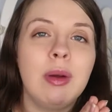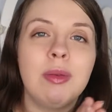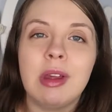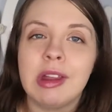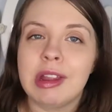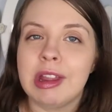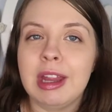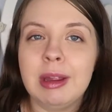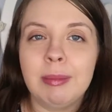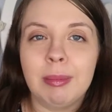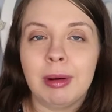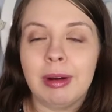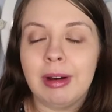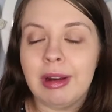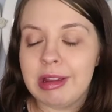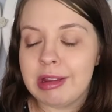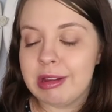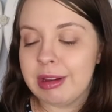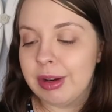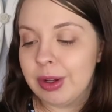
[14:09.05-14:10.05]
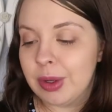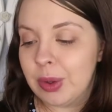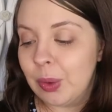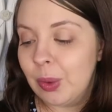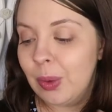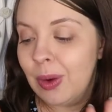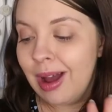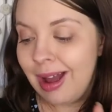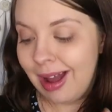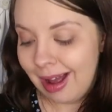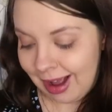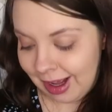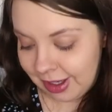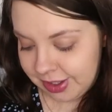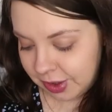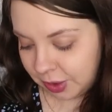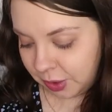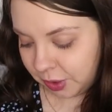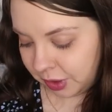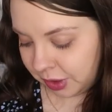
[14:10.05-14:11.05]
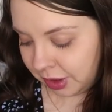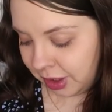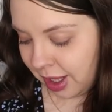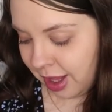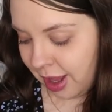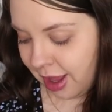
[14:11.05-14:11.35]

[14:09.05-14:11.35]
this labour is going to go at all.